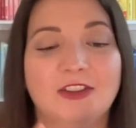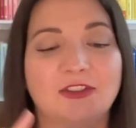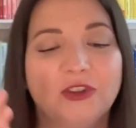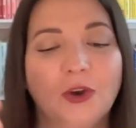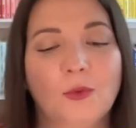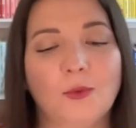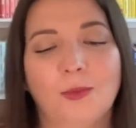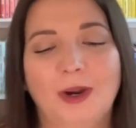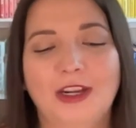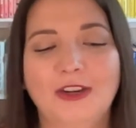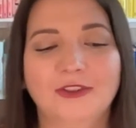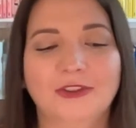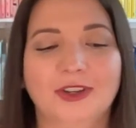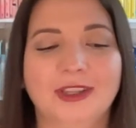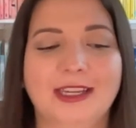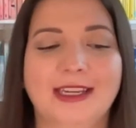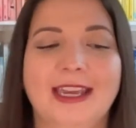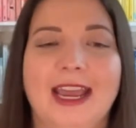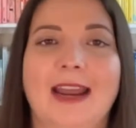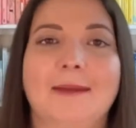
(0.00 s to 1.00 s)
So when you
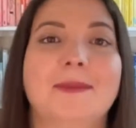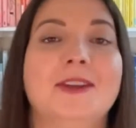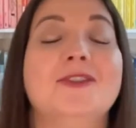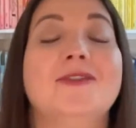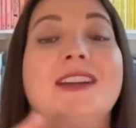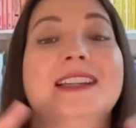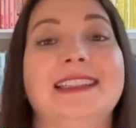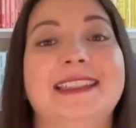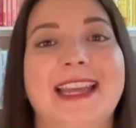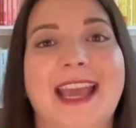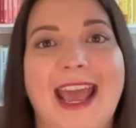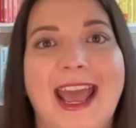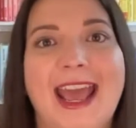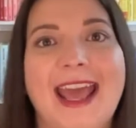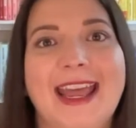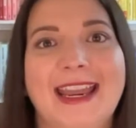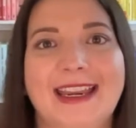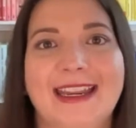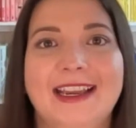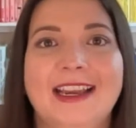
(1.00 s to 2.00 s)
join the Academy, you get
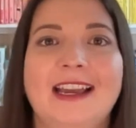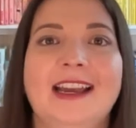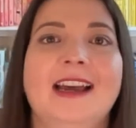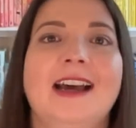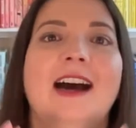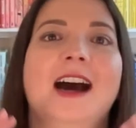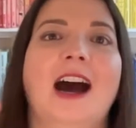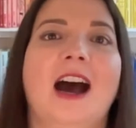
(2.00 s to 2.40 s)
10